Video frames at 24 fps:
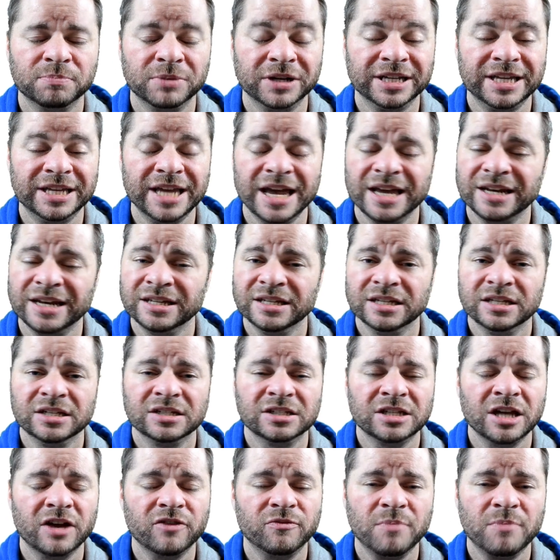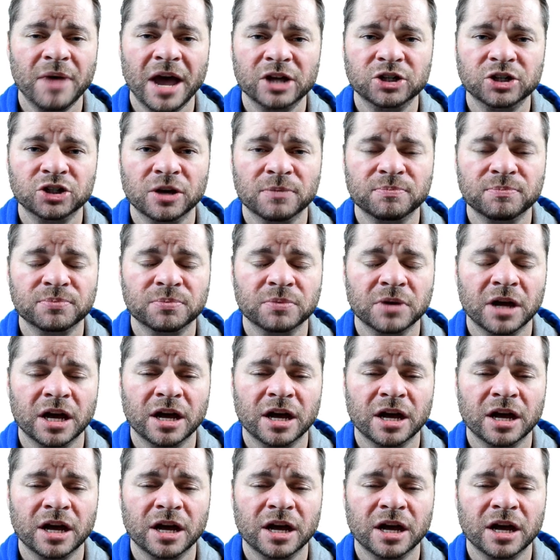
But again, tough matchup.